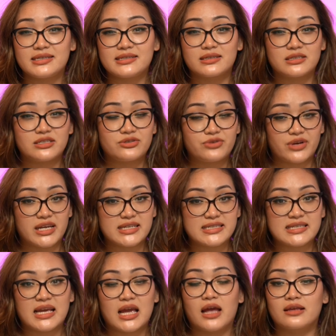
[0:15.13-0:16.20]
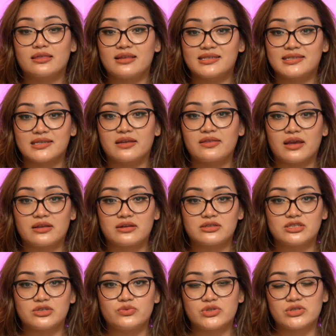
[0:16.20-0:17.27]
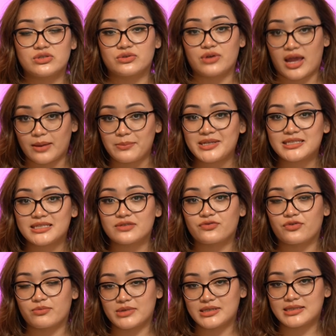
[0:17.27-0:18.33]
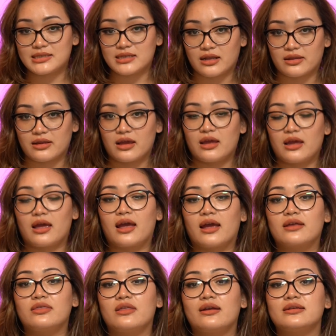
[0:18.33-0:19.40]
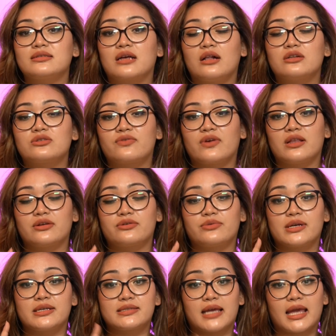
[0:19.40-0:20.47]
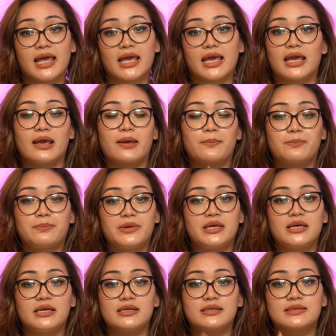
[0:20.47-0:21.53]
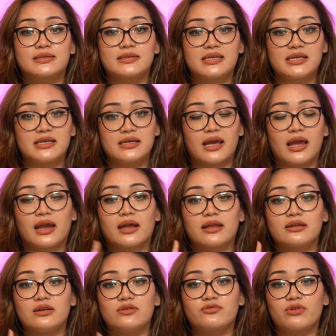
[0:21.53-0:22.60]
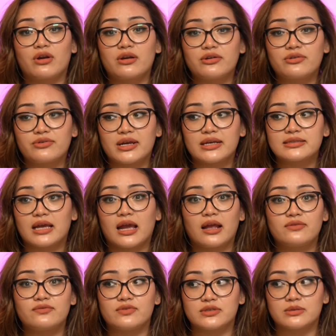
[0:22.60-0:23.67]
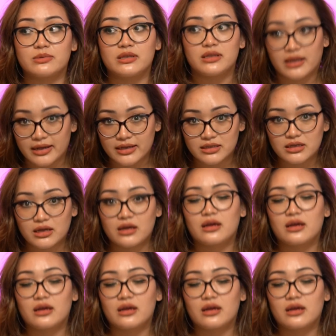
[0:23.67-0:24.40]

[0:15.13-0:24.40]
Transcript: these are the rays, the sun energy which is emitted from the sun. And there is ultraviolet rays A, B, C, and infrared rays and visible light.